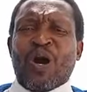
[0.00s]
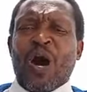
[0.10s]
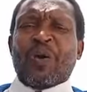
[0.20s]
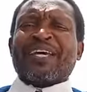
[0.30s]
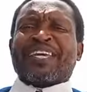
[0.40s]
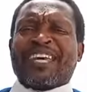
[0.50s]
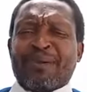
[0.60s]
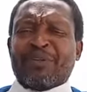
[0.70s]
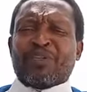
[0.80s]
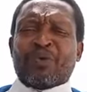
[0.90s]
how they
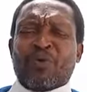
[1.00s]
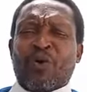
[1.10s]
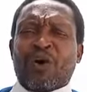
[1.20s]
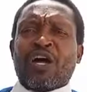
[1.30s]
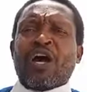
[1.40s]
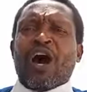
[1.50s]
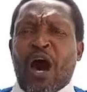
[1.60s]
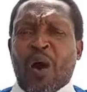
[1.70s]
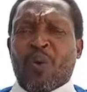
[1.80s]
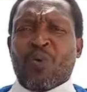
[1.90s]
came into the world,
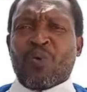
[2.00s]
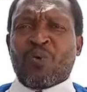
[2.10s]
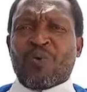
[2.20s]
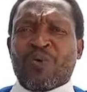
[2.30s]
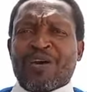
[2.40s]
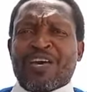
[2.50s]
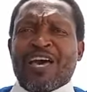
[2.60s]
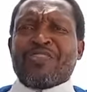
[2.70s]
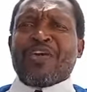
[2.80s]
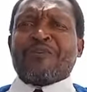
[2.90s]
how
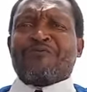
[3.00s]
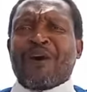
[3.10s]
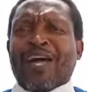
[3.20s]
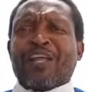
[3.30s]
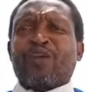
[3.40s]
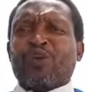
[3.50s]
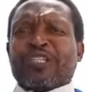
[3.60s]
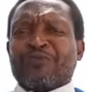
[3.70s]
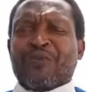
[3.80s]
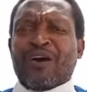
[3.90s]
their father
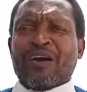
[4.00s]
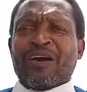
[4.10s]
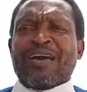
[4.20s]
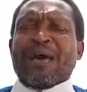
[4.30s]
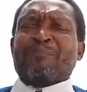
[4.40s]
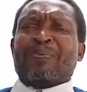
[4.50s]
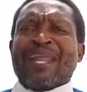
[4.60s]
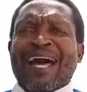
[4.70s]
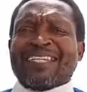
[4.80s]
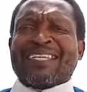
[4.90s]
Lucifer
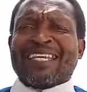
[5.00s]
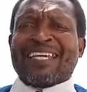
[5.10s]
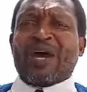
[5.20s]
planted